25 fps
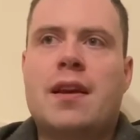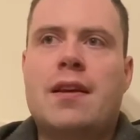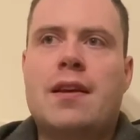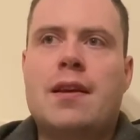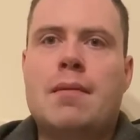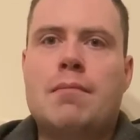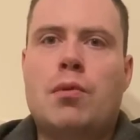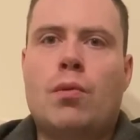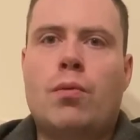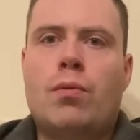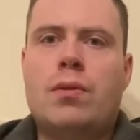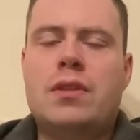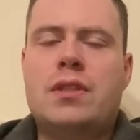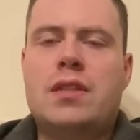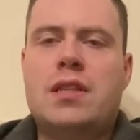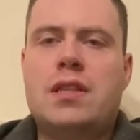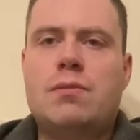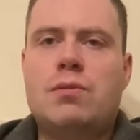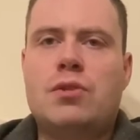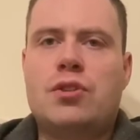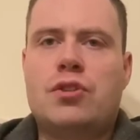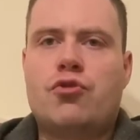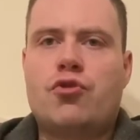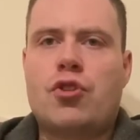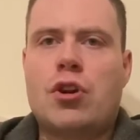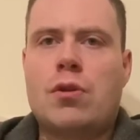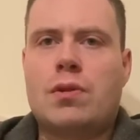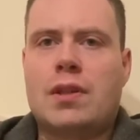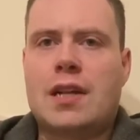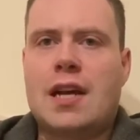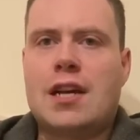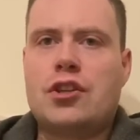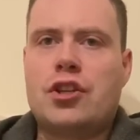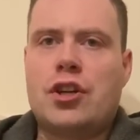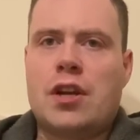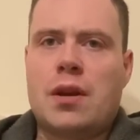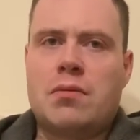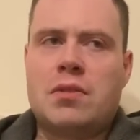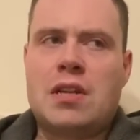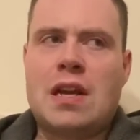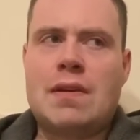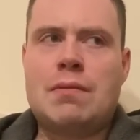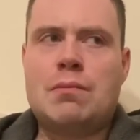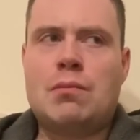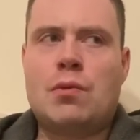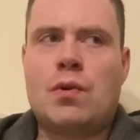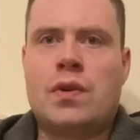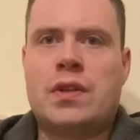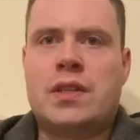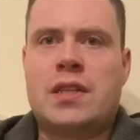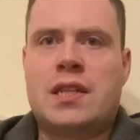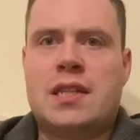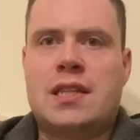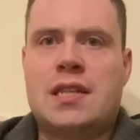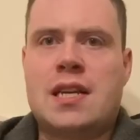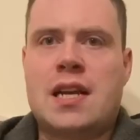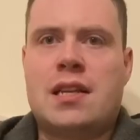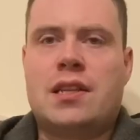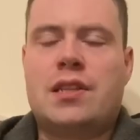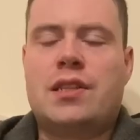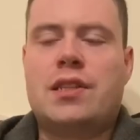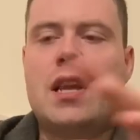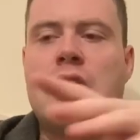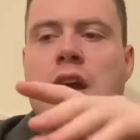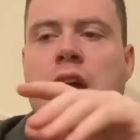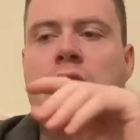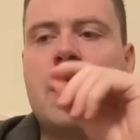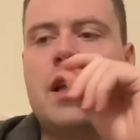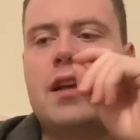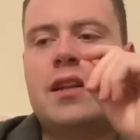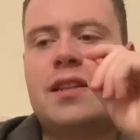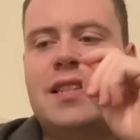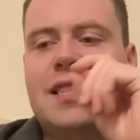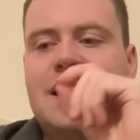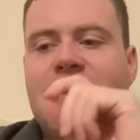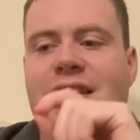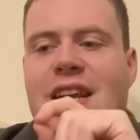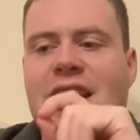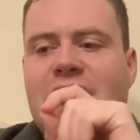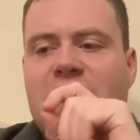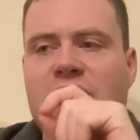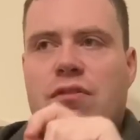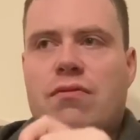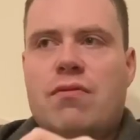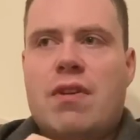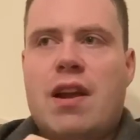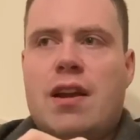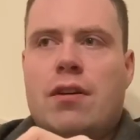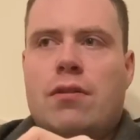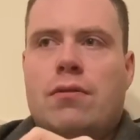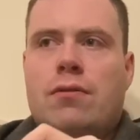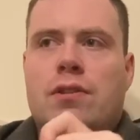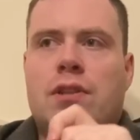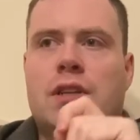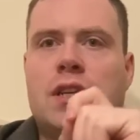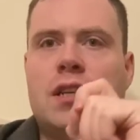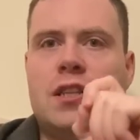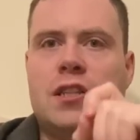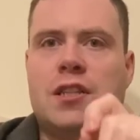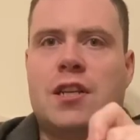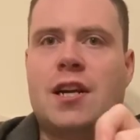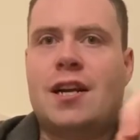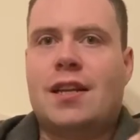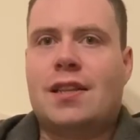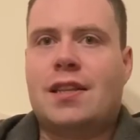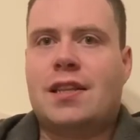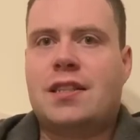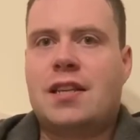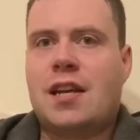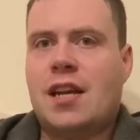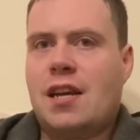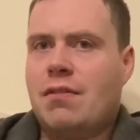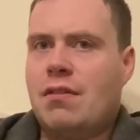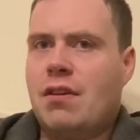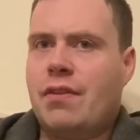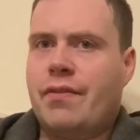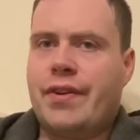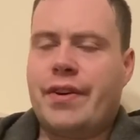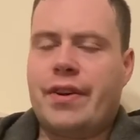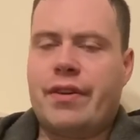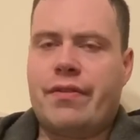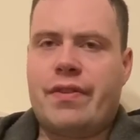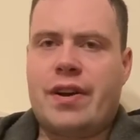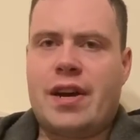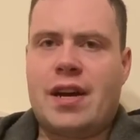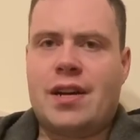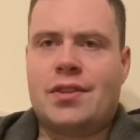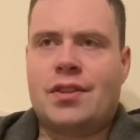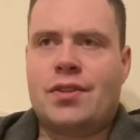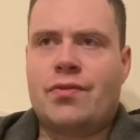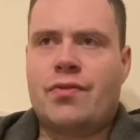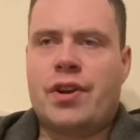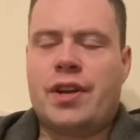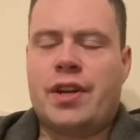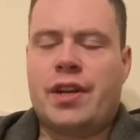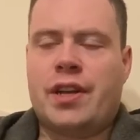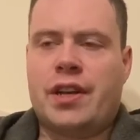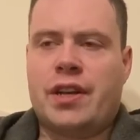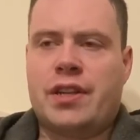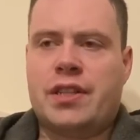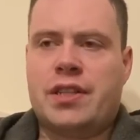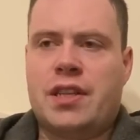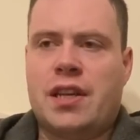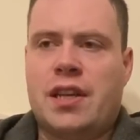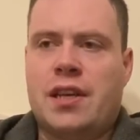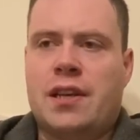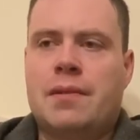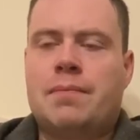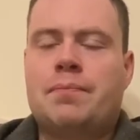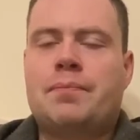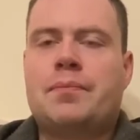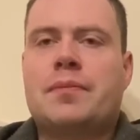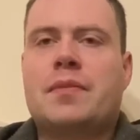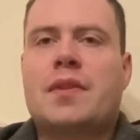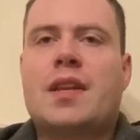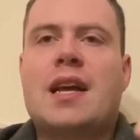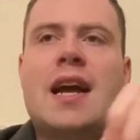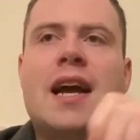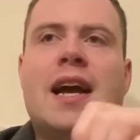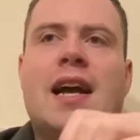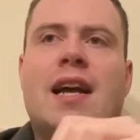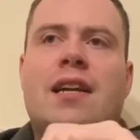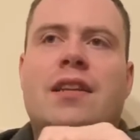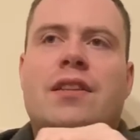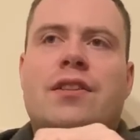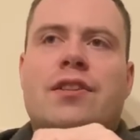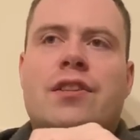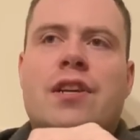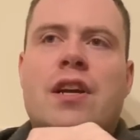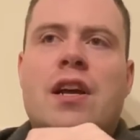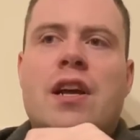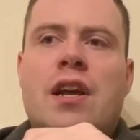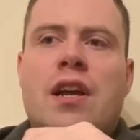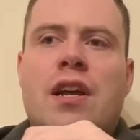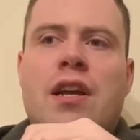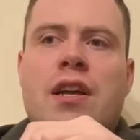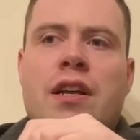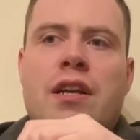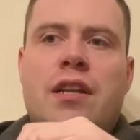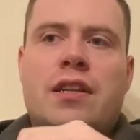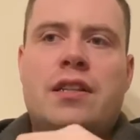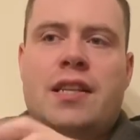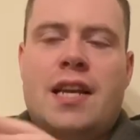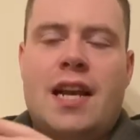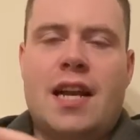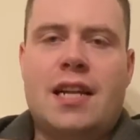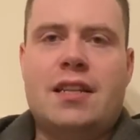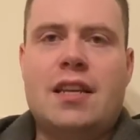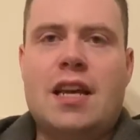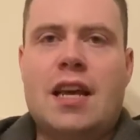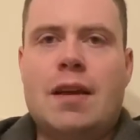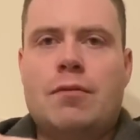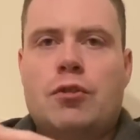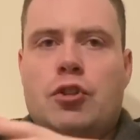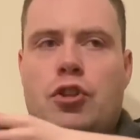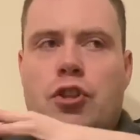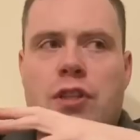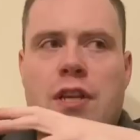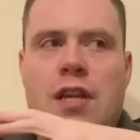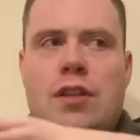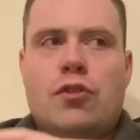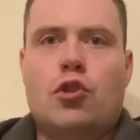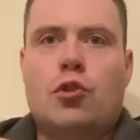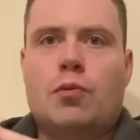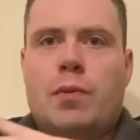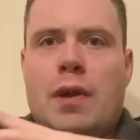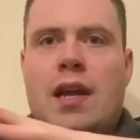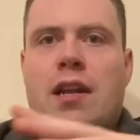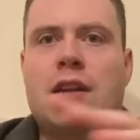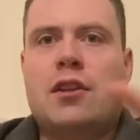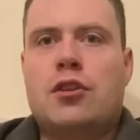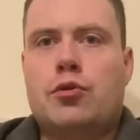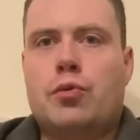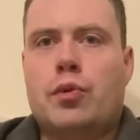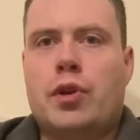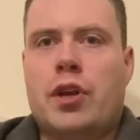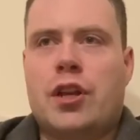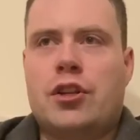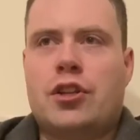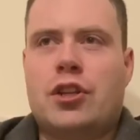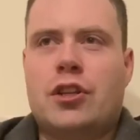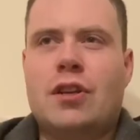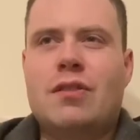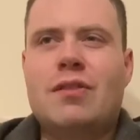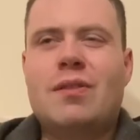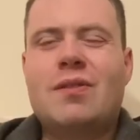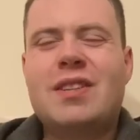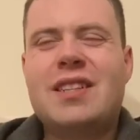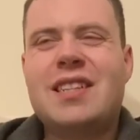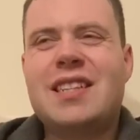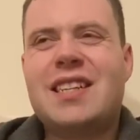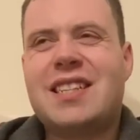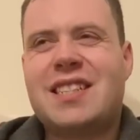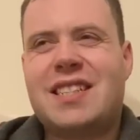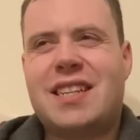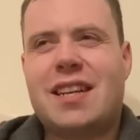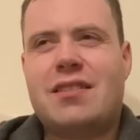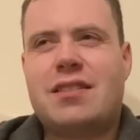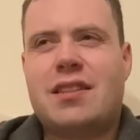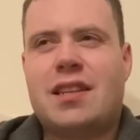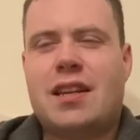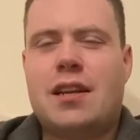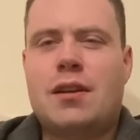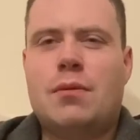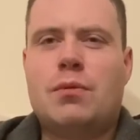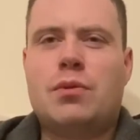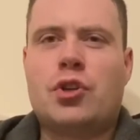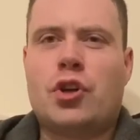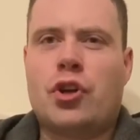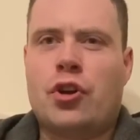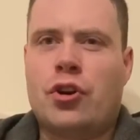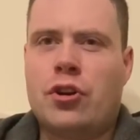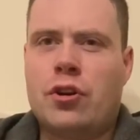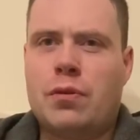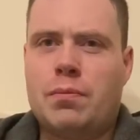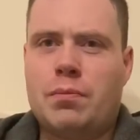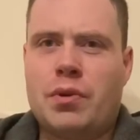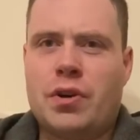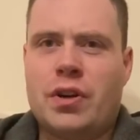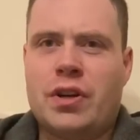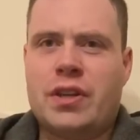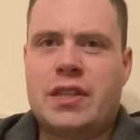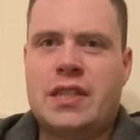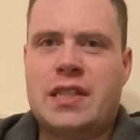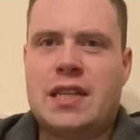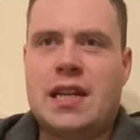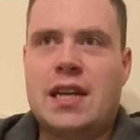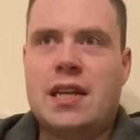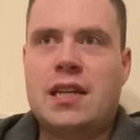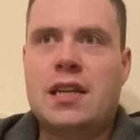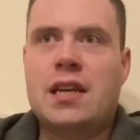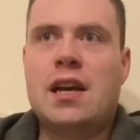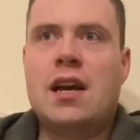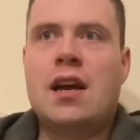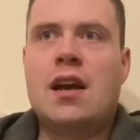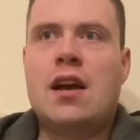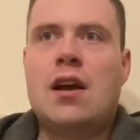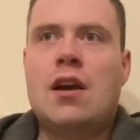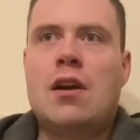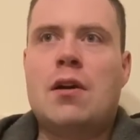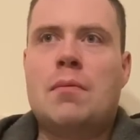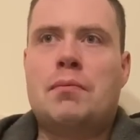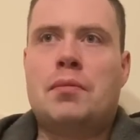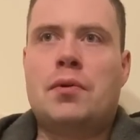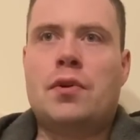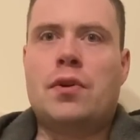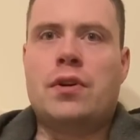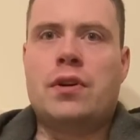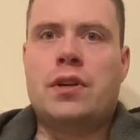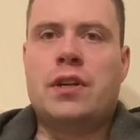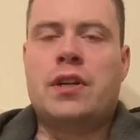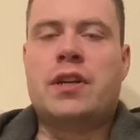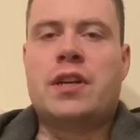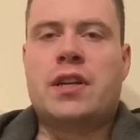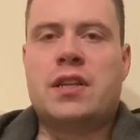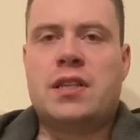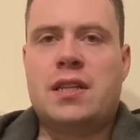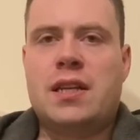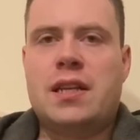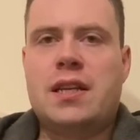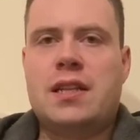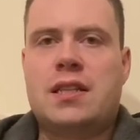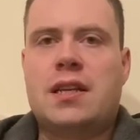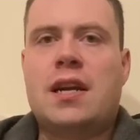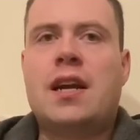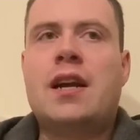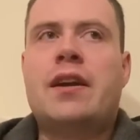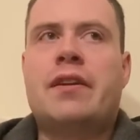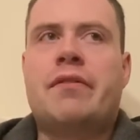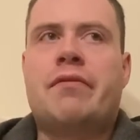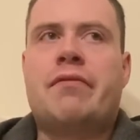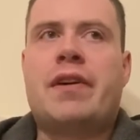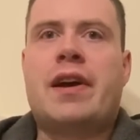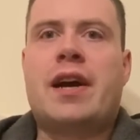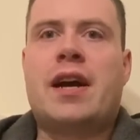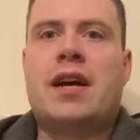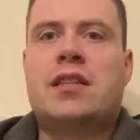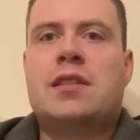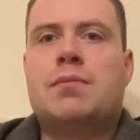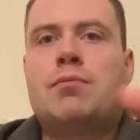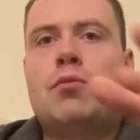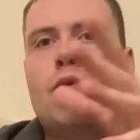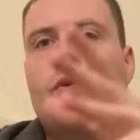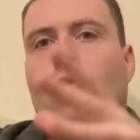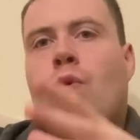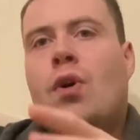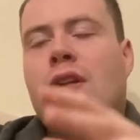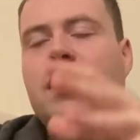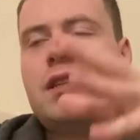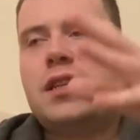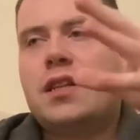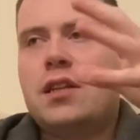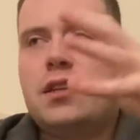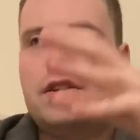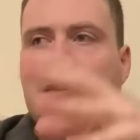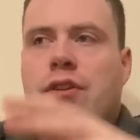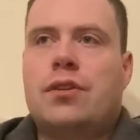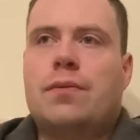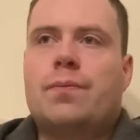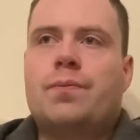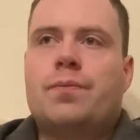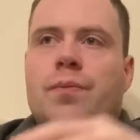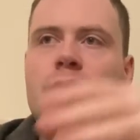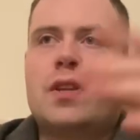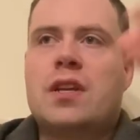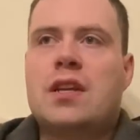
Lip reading: But once he was throwing that shot, he was having more success. The second round, he started the second round very fast at Ryan Garcia, and Tank Davis just ended up getting into a clinch. I wouldn't necessarily say he was hurt per se, but Garcia started fast. But what did he do?